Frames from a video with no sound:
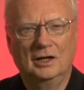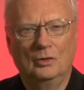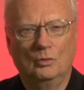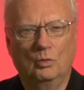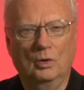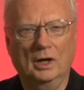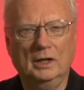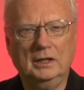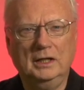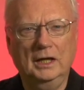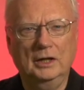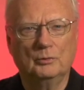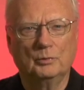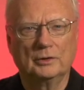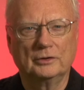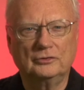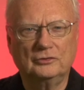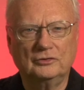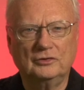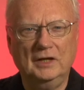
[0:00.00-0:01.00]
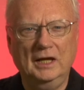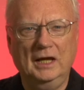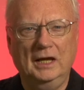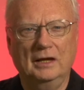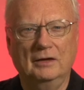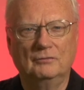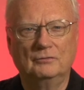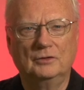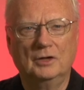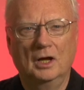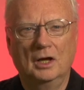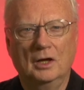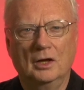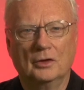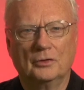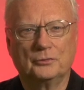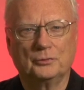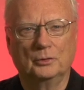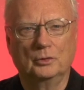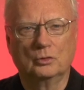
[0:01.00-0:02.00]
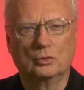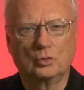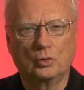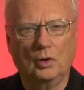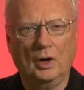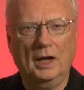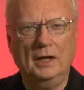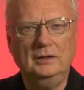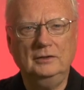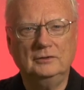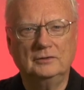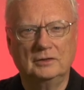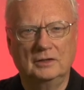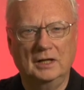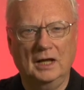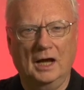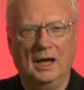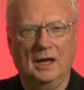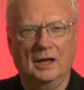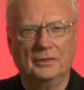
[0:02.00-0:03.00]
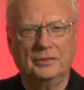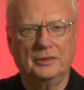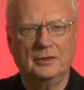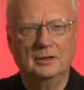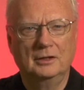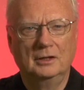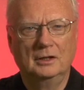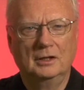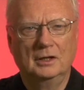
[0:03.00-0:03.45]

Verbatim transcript: What he received through Christ's death,